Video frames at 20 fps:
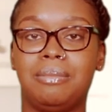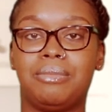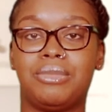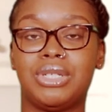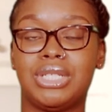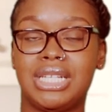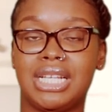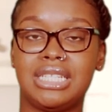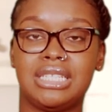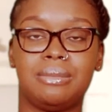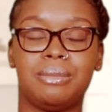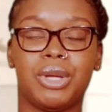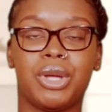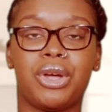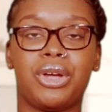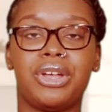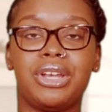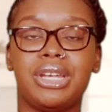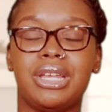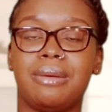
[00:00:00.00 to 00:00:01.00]
presents
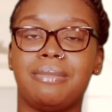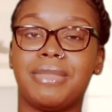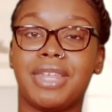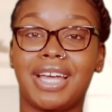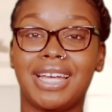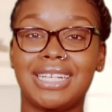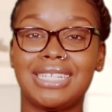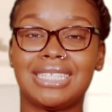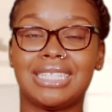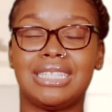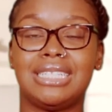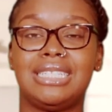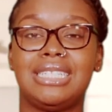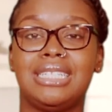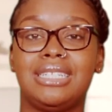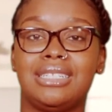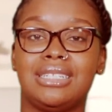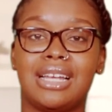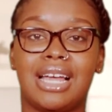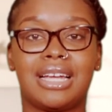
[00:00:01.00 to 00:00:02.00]
meconium, that is
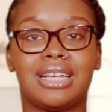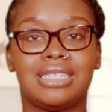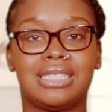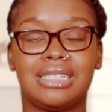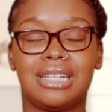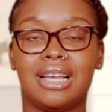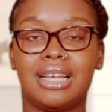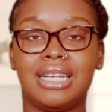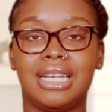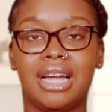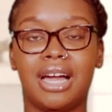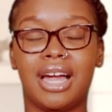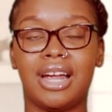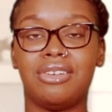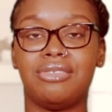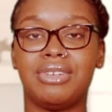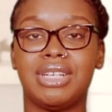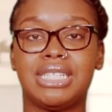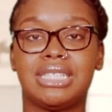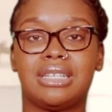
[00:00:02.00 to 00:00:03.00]
considered like a slightly
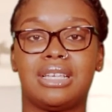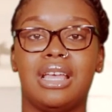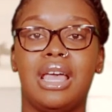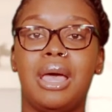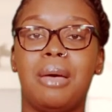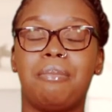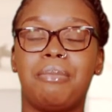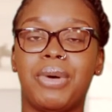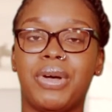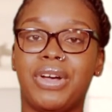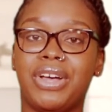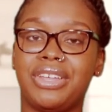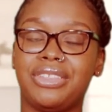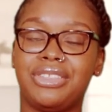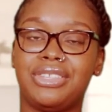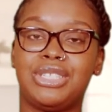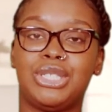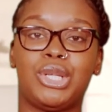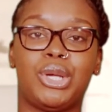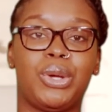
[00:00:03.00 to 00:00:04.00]
higher risk
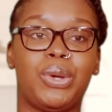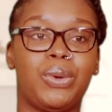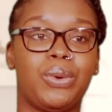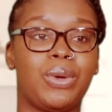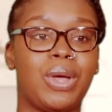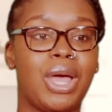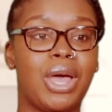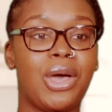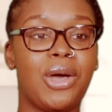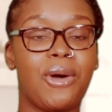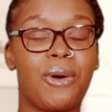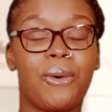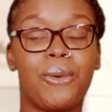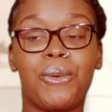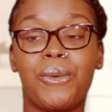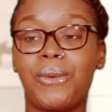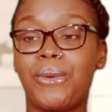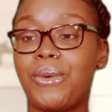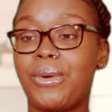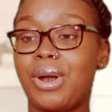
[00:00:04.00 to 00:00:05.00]
birth. So
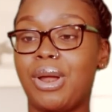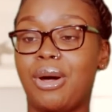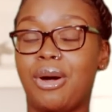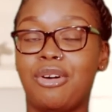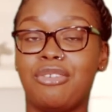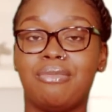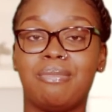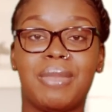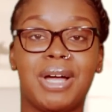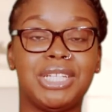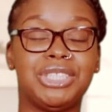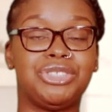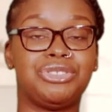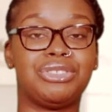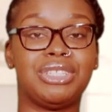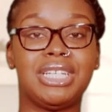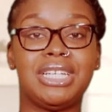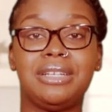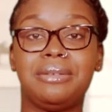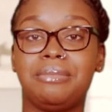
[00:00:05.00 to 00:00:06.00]
all of my
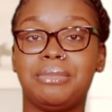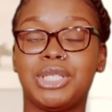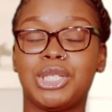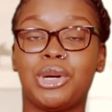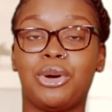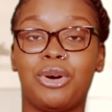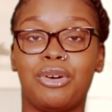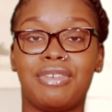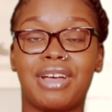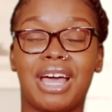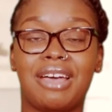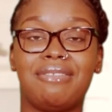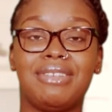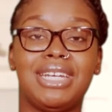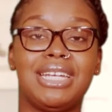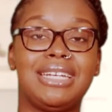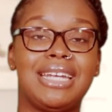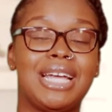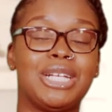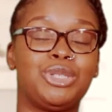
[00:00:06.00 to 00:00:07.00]
dreams of
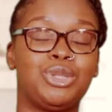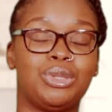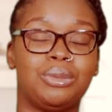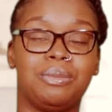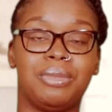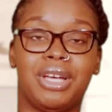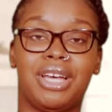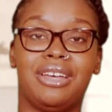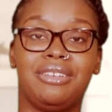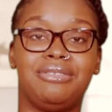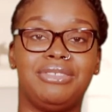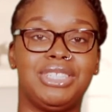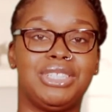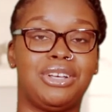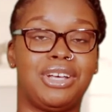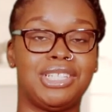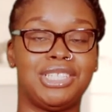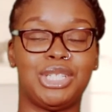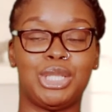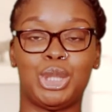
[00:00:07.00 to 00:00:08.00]
having a natural birth
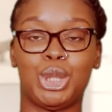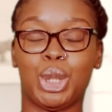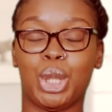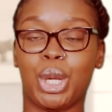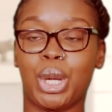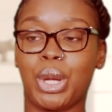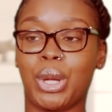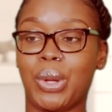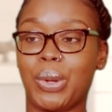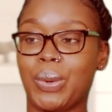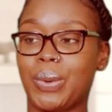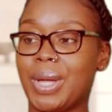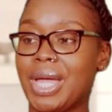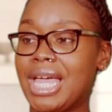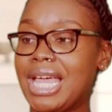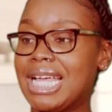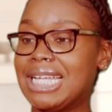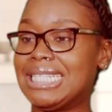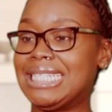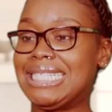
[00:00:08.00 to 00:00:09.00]
started to go
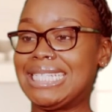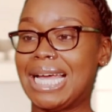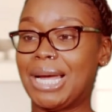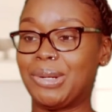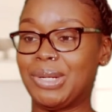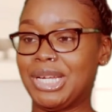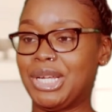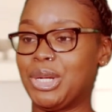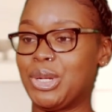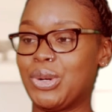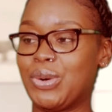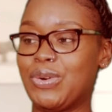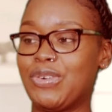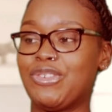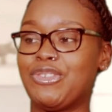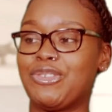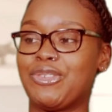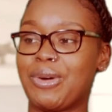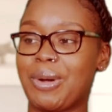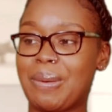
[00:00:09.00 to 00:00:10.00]
downhill
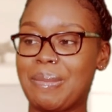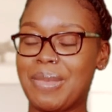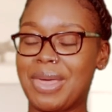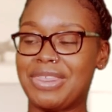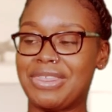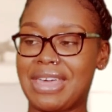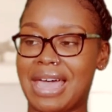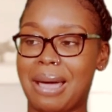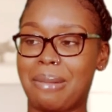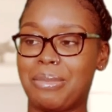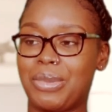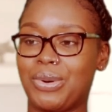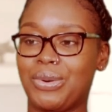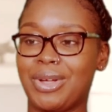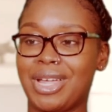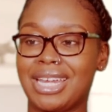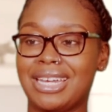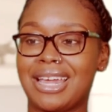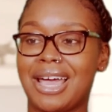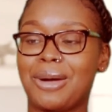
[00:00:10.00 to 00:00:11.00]
from that
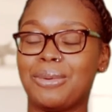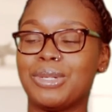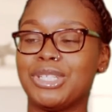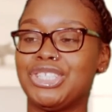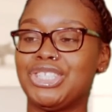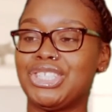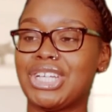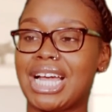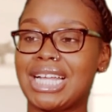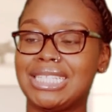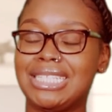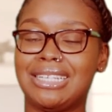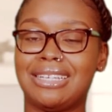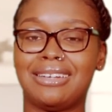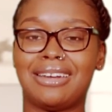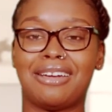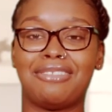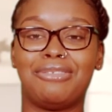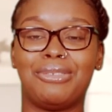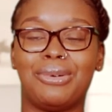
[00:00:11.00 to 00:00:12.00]
point. I was
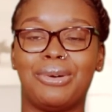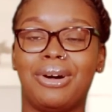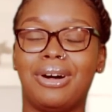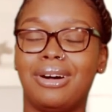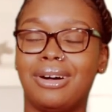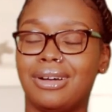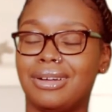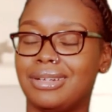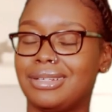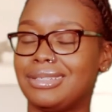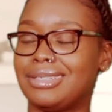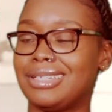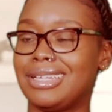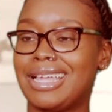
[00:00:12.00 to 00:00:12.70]
shattered. I thought, oh,